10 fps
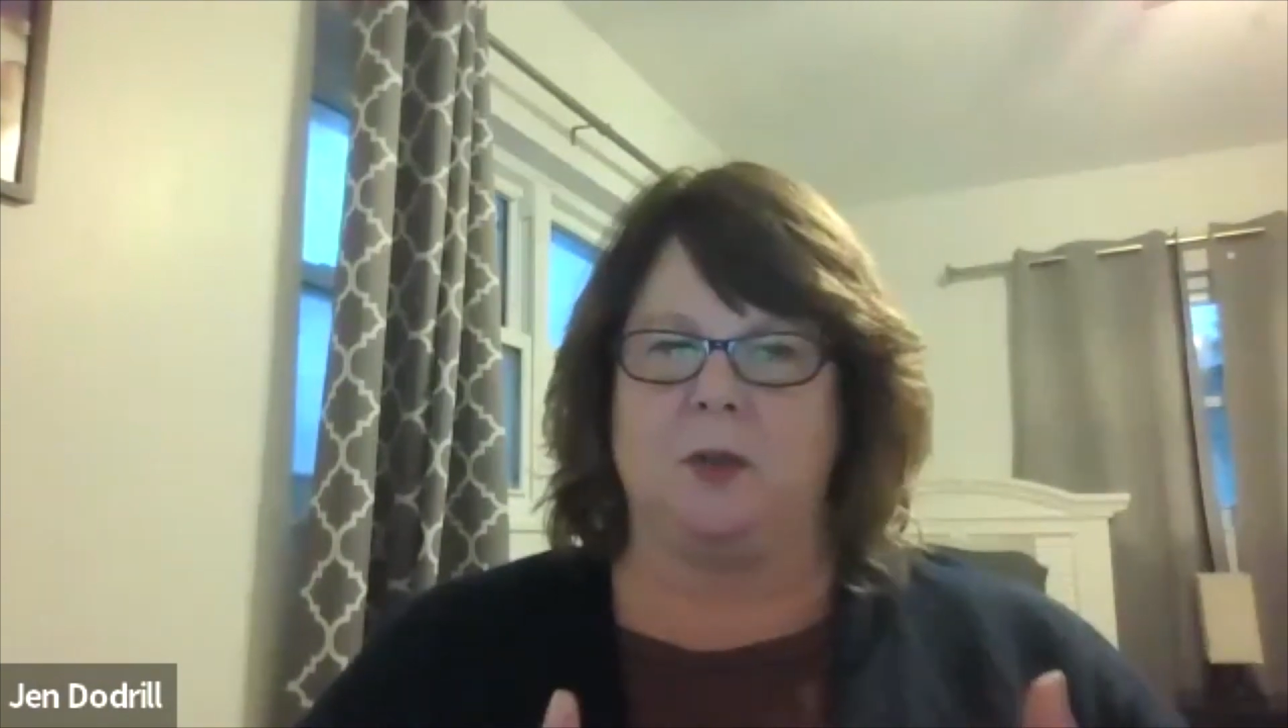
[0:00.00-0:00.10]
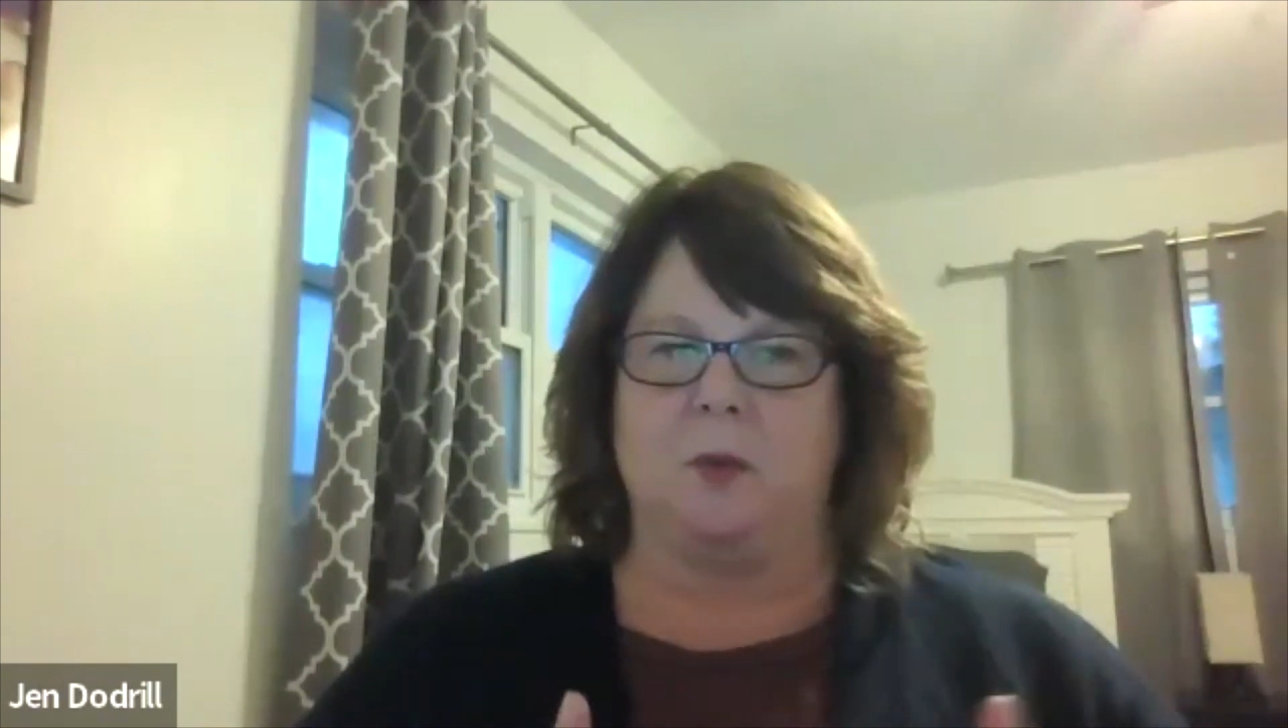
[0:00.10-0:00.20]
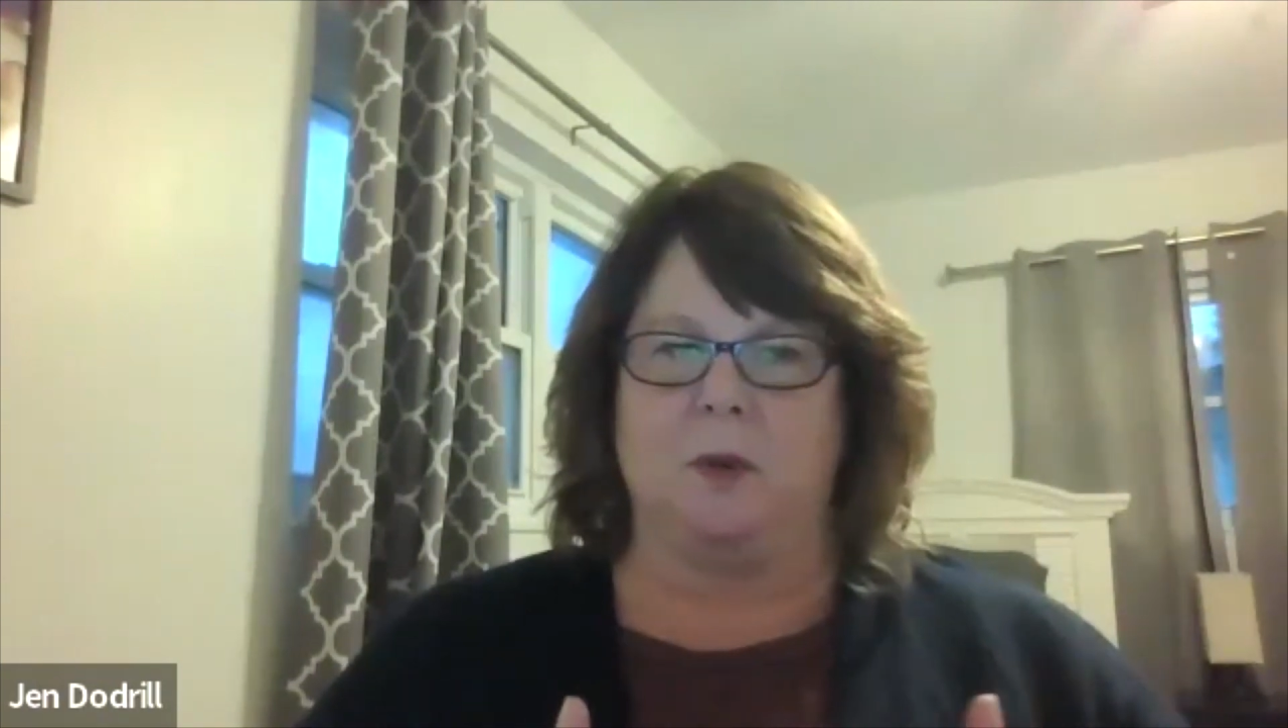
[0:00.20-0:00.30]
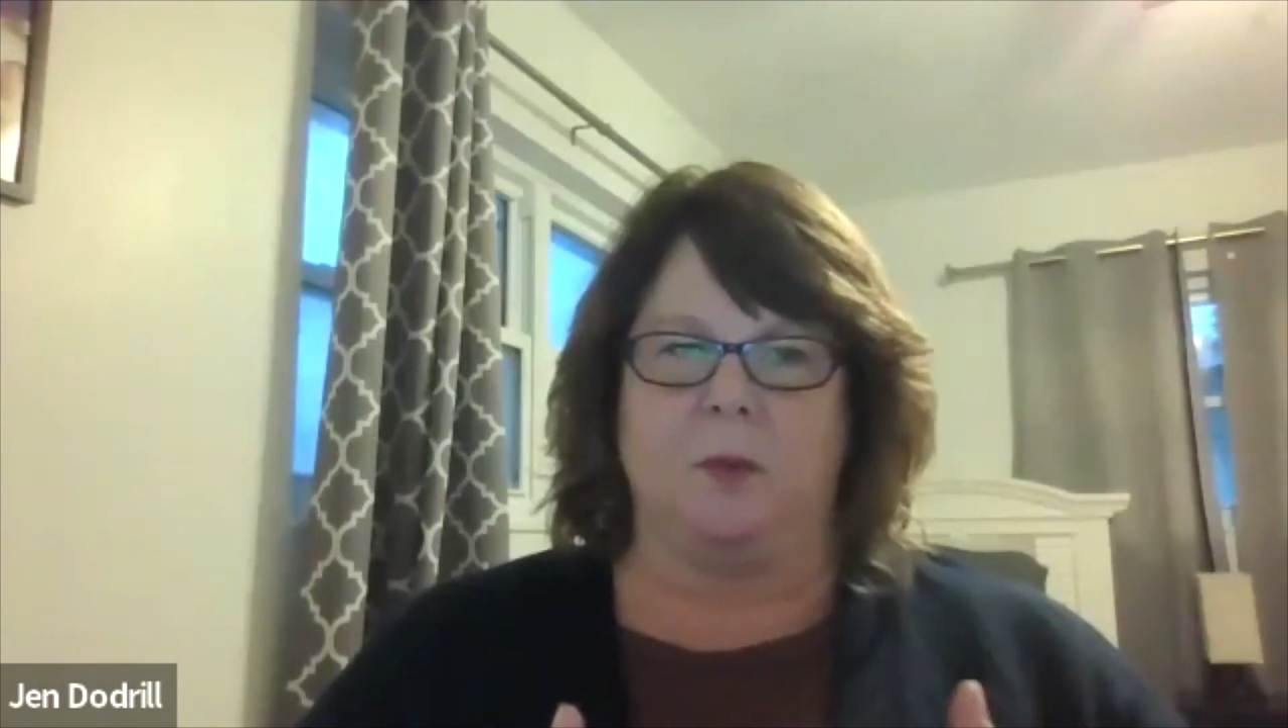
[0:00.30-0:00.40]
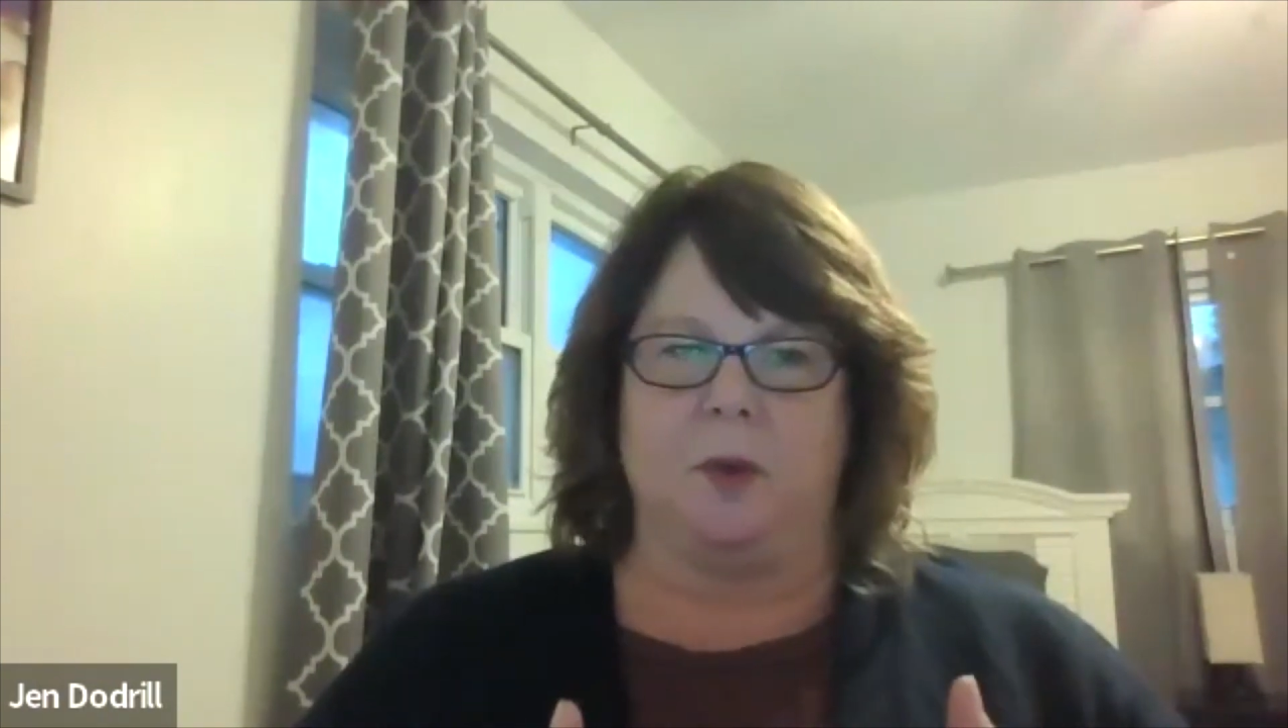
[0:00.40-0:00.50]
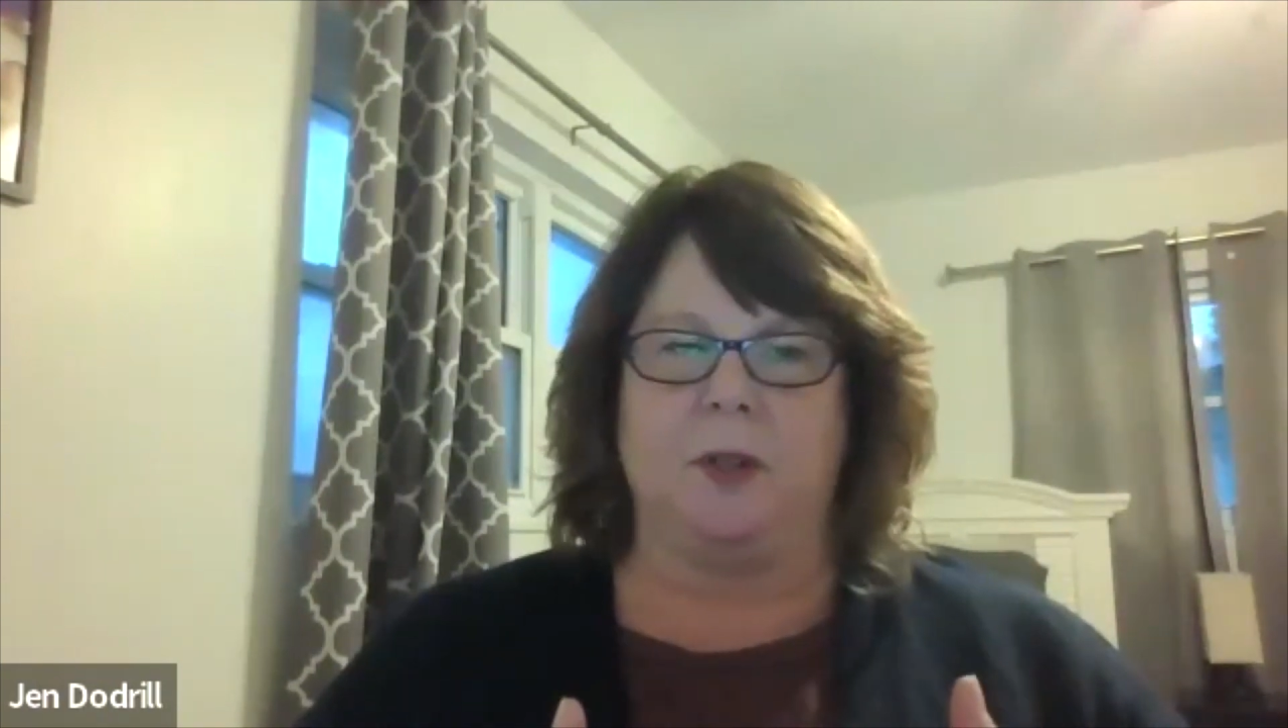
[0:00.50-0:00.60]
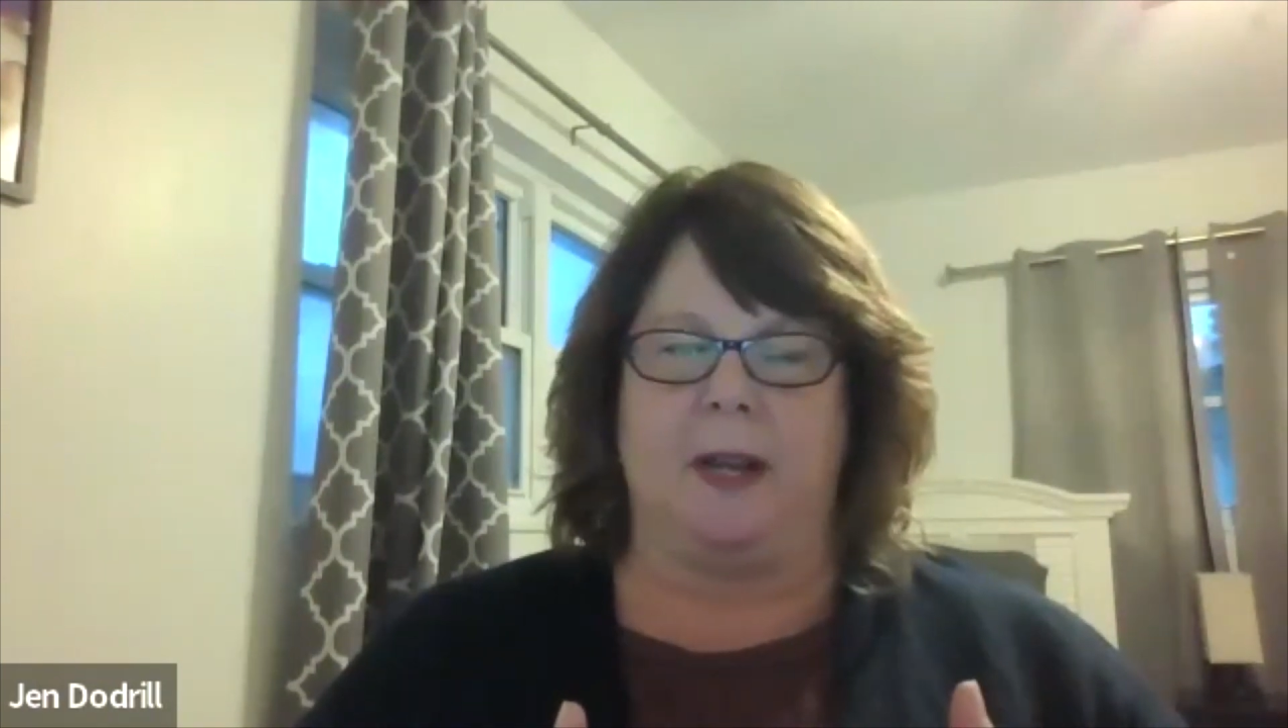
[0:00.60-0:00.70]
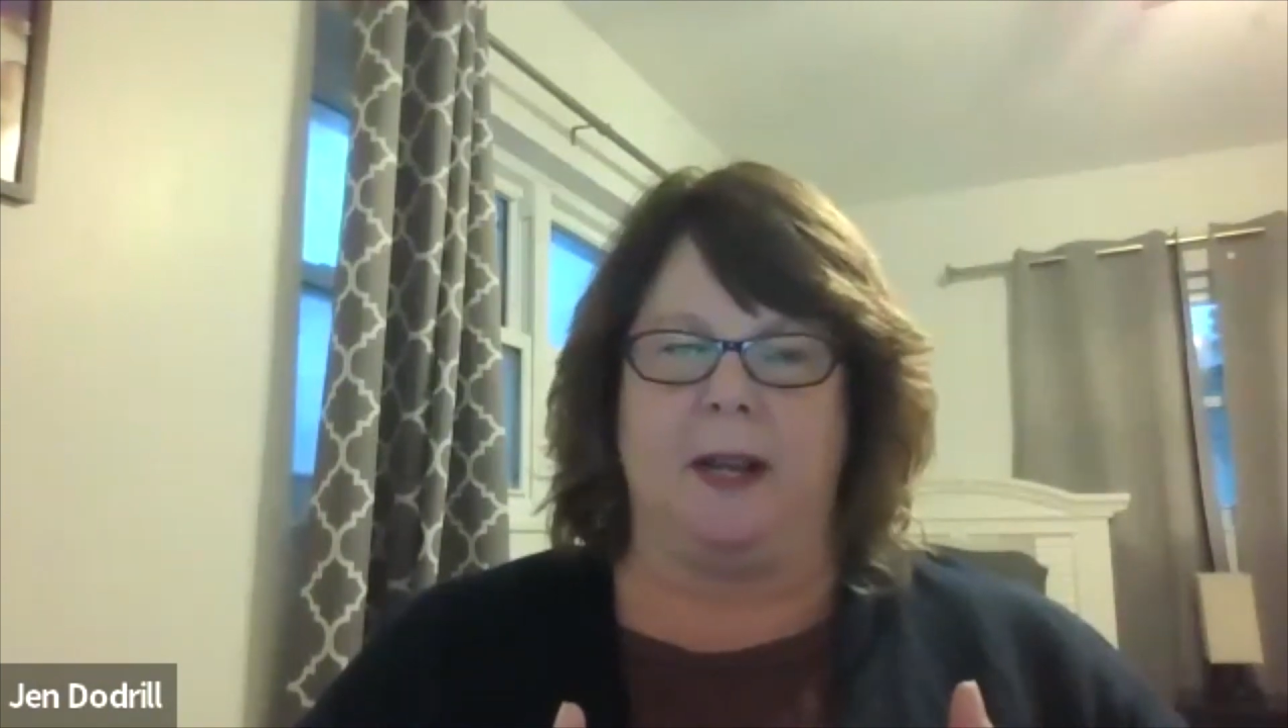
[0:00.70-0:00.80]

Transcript: or word